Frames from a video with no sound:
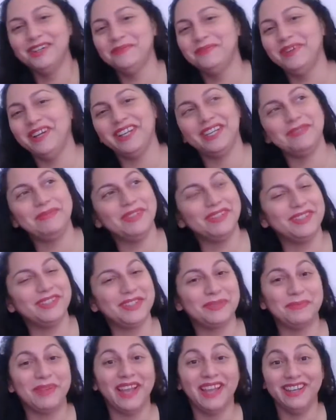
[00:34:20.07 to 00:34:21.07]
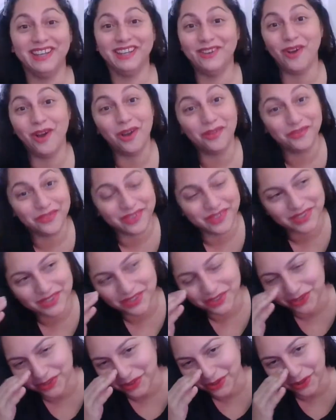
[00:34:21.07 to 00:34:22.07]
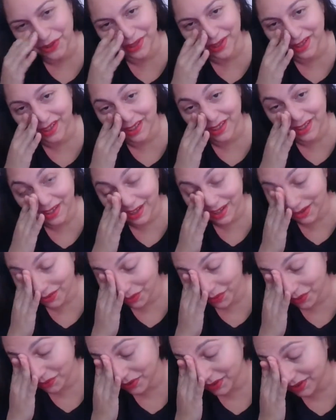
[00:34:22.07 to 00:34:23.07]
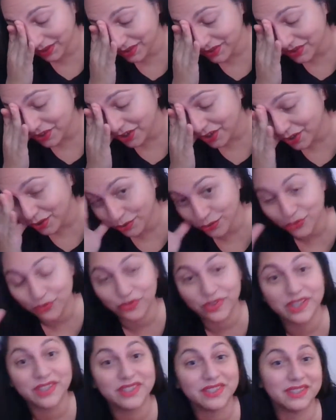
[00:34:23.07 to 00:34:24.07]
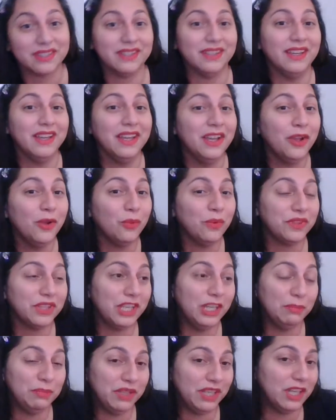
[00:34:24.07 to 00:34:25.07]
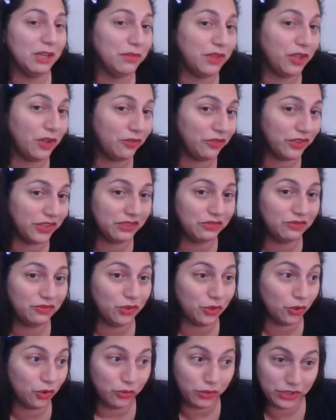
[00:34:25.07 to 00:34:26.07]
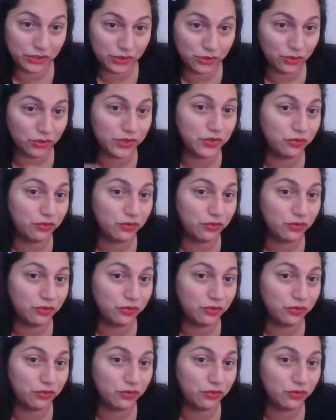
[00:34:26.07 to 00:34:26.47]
by keeping this man in office. There's a huge risk with keeping him there, until